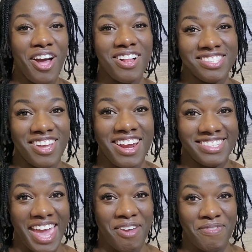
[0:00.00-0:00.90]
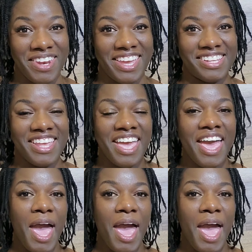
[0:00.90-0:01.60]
y'all start typing it.